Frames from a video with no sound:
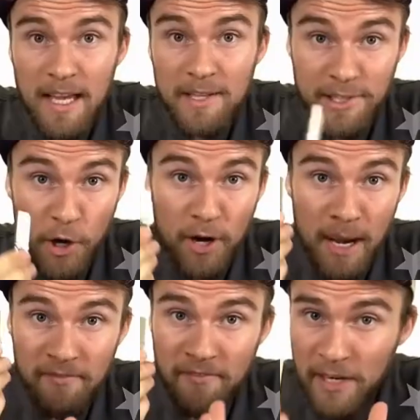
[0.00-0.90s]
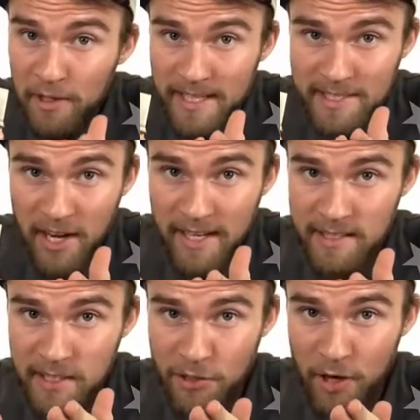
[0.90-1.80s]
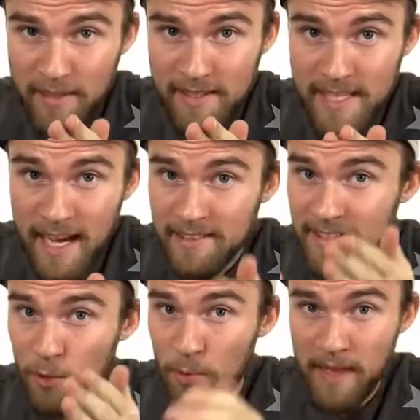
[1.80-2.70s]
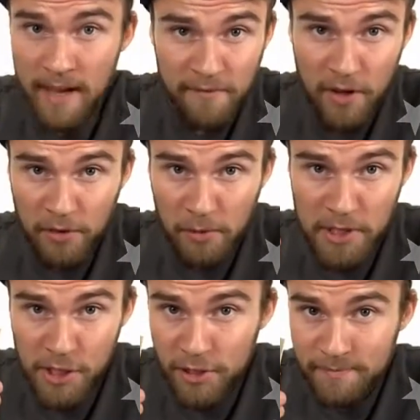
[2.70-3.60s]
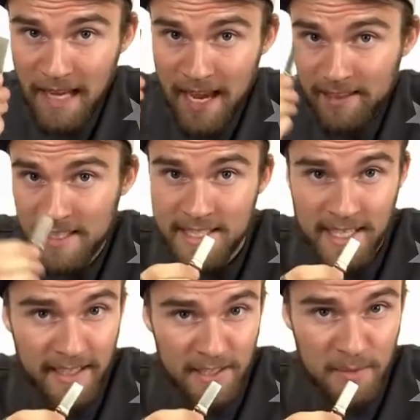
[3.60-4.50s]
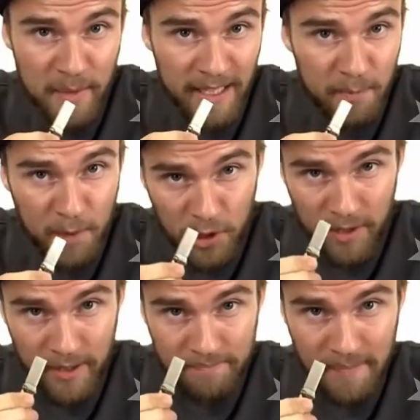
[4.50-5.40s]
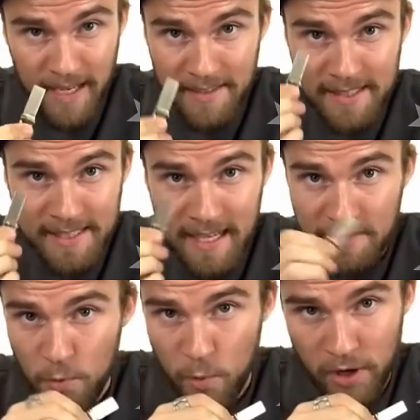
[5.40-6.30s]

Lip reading: So I'm very excited to try this out, so without further ado, let's take it to my computer and see if it